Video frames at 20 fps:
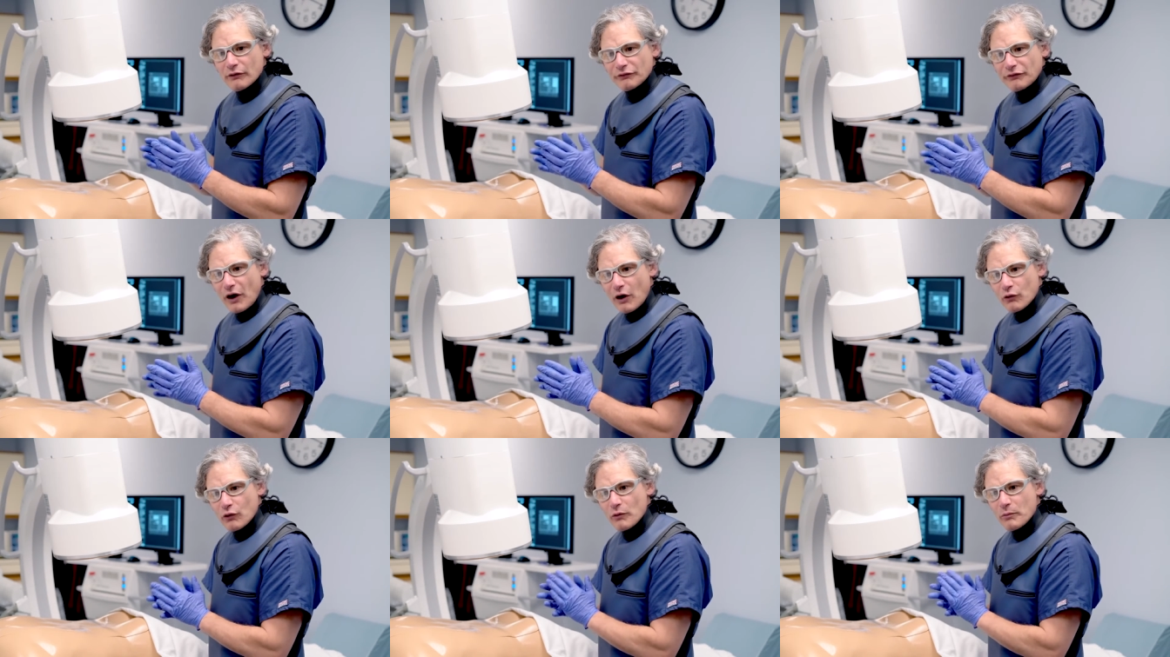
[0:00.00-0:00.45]

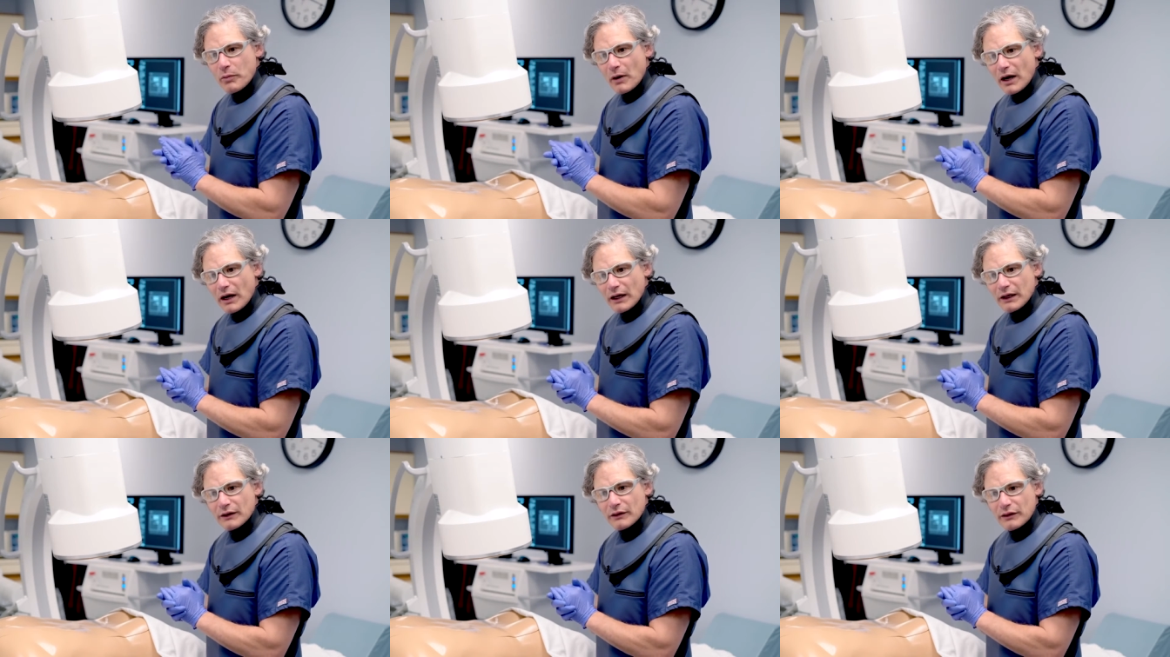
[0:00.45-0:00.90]
followed
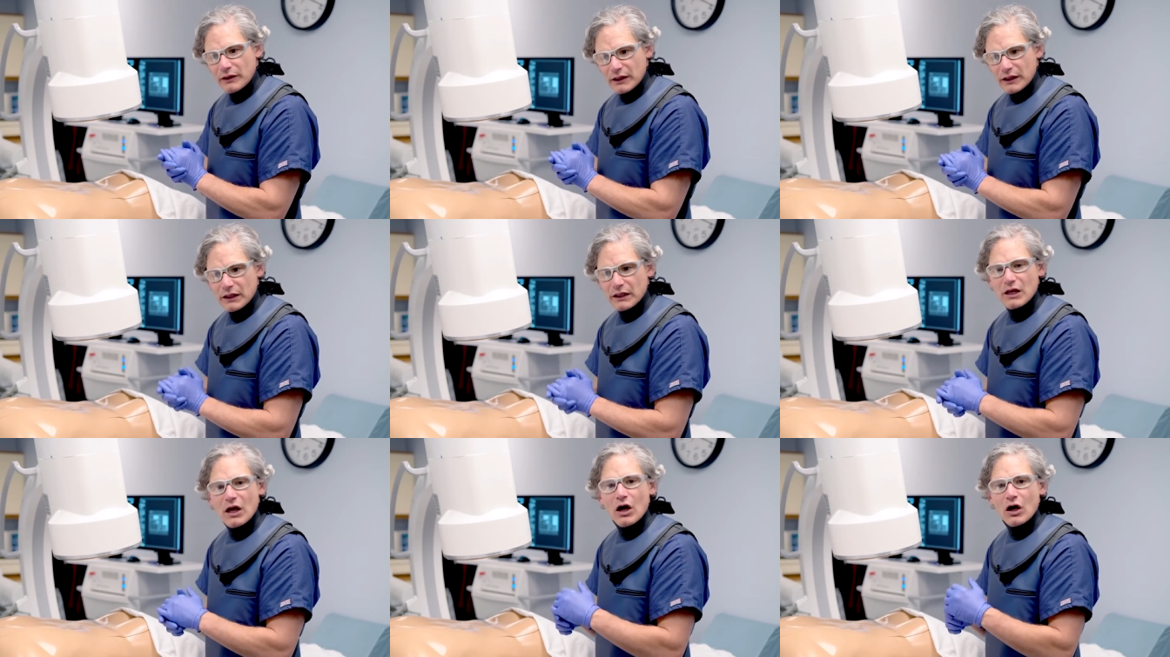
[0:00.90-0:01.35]
by
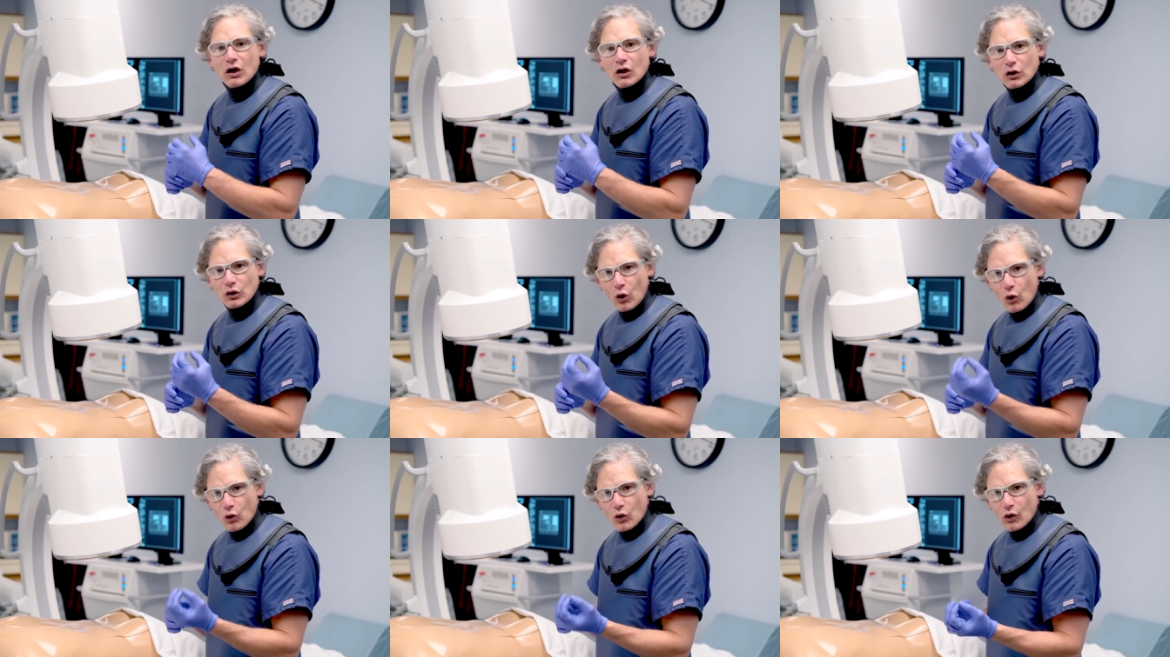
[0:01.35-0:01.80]
the
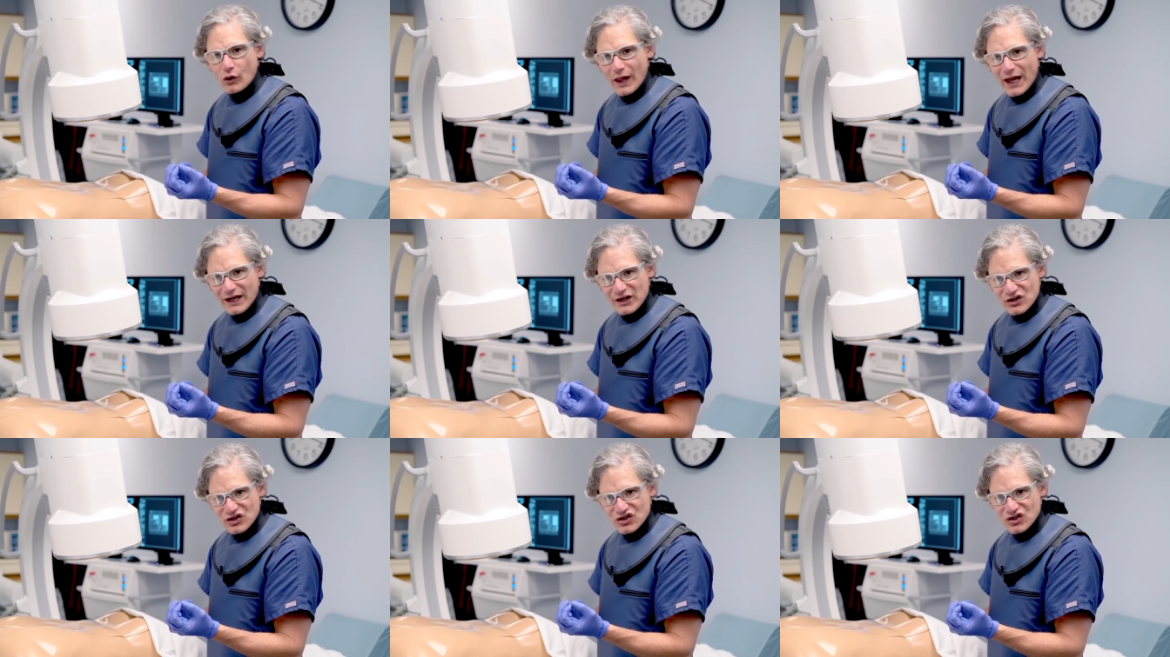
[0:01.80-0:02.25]
local
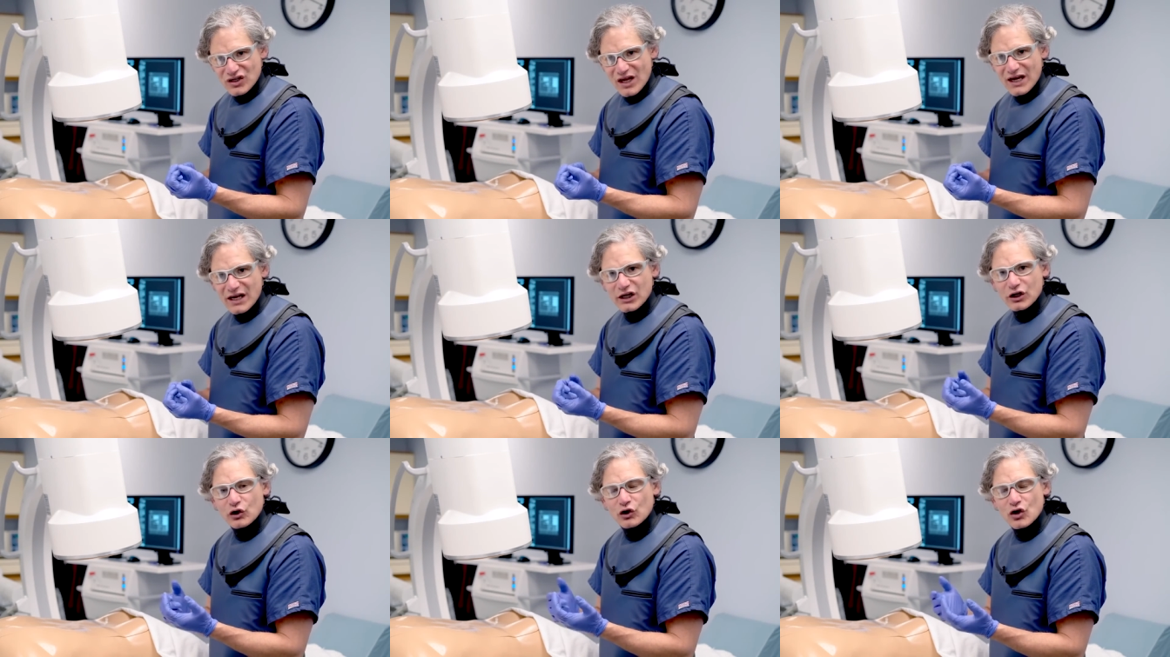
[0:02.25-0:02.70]

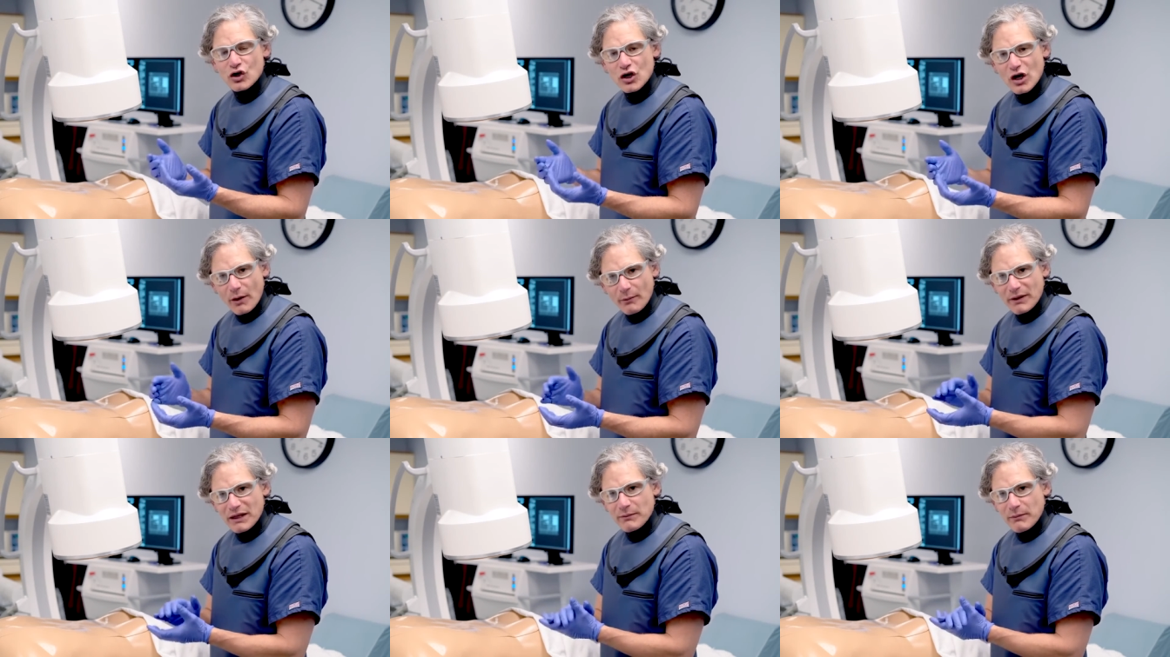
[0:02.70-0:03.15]
anesthetic or
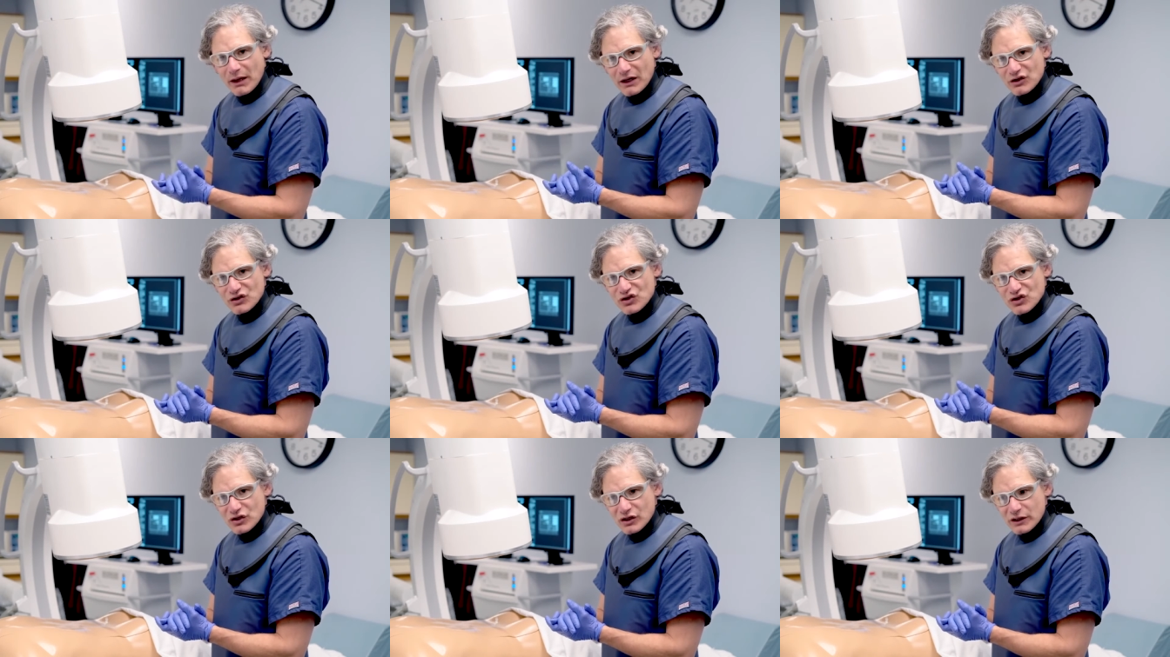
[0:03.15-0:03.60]
numbing
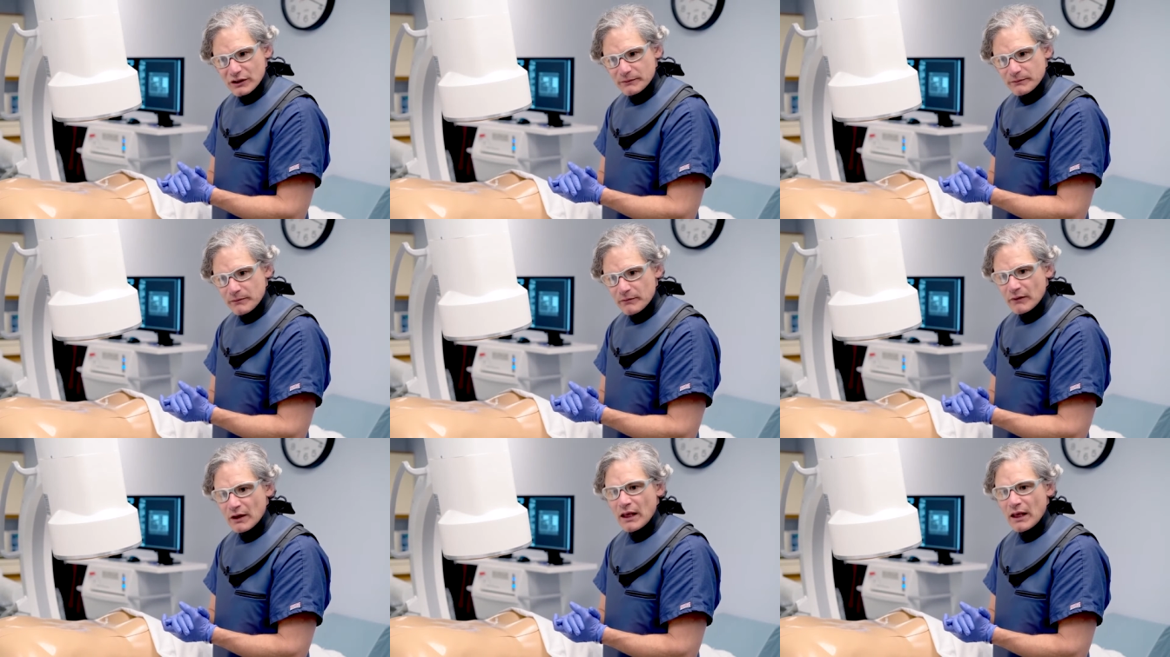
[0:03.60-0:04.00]
medicine,